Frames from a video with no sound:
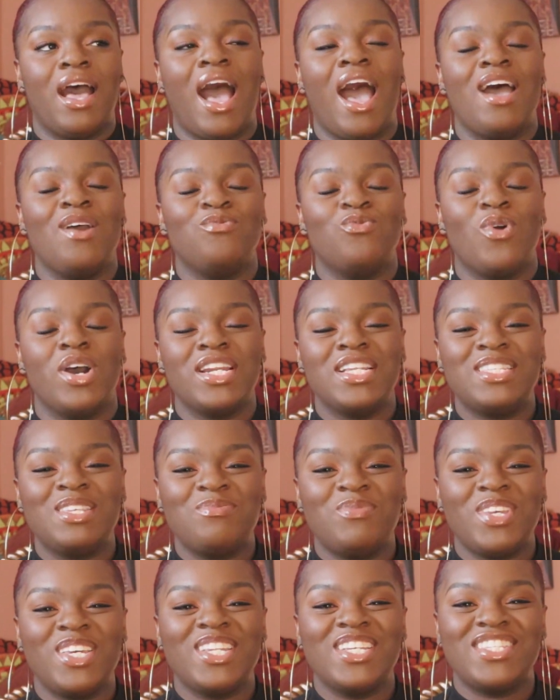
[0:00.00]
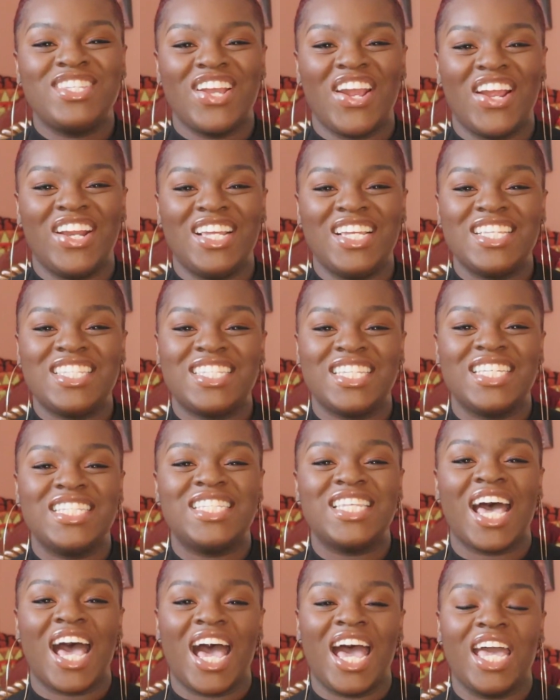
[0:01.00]
I've wanted to be an attorney
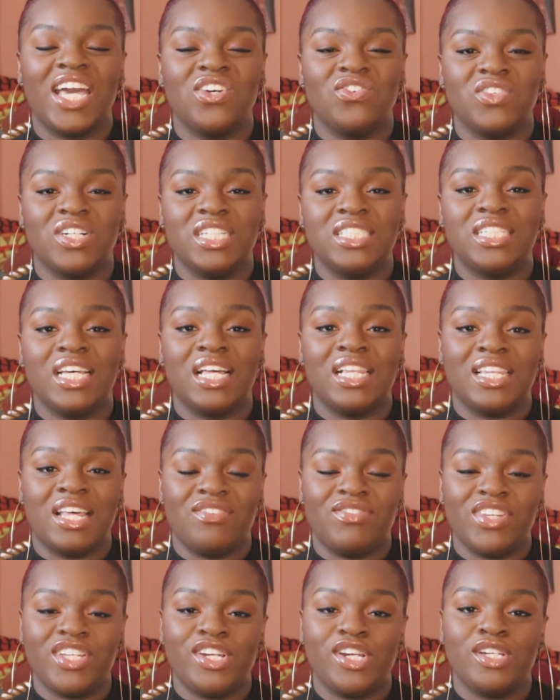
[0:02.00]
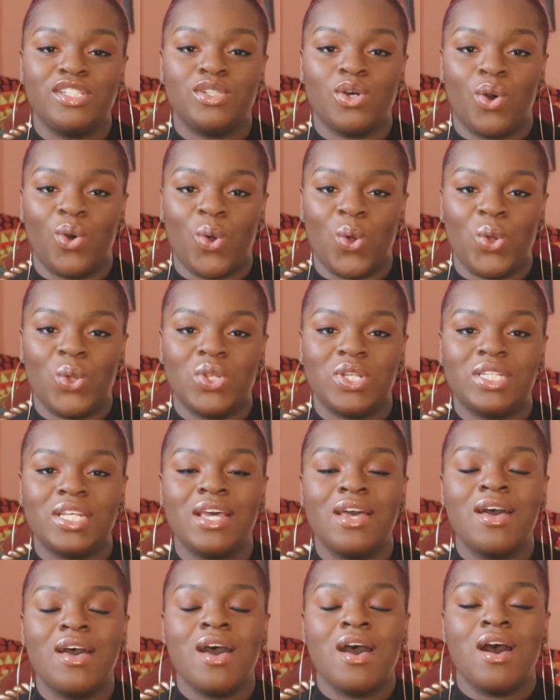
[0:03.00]
since I was 11 years old.
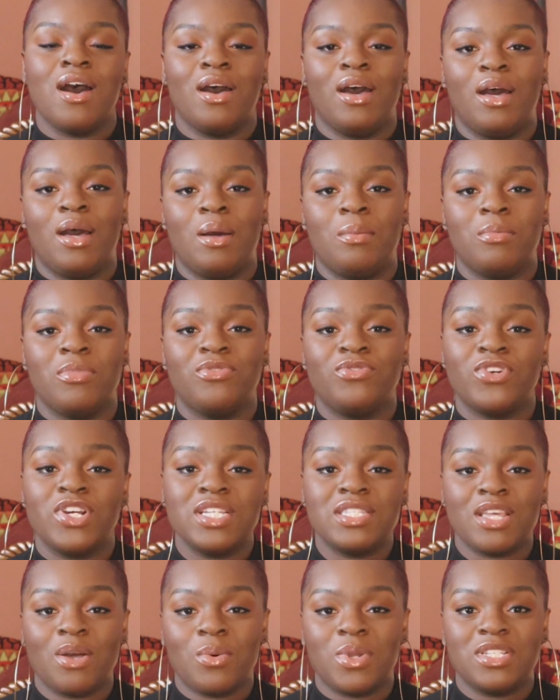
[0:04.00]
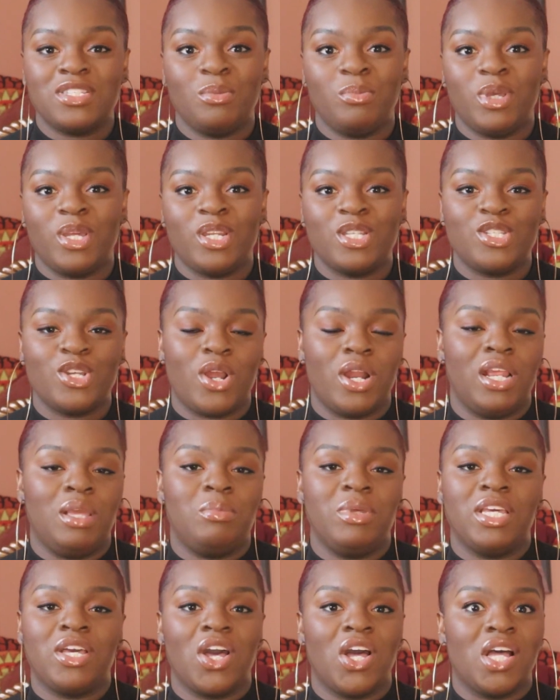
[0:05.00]
First I wanted to be an
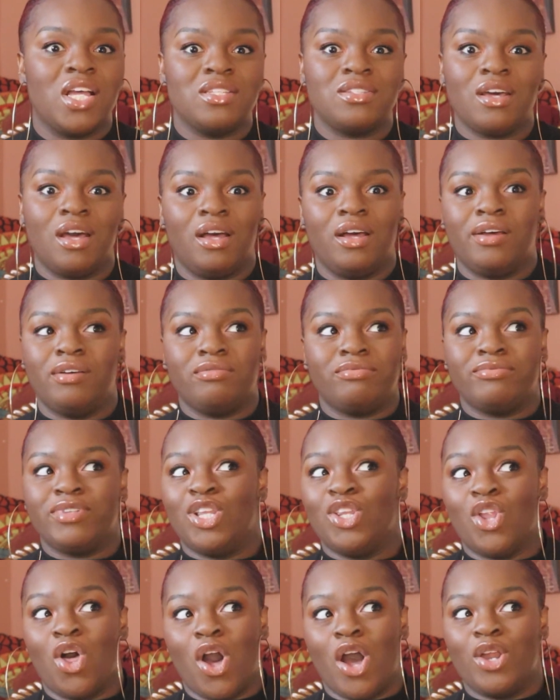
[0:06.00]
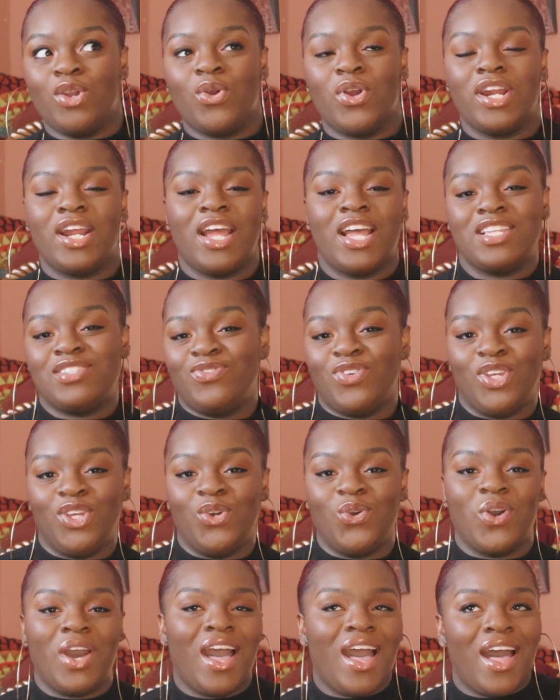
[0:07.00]
attorney because of Law and Order
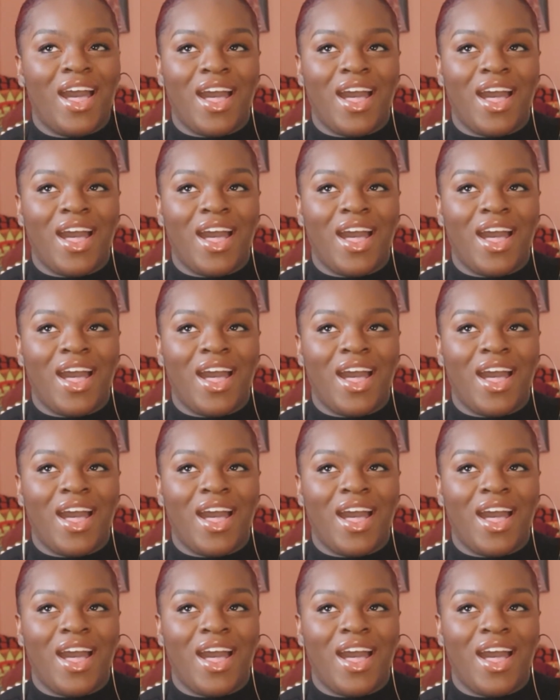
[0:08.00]
SVU.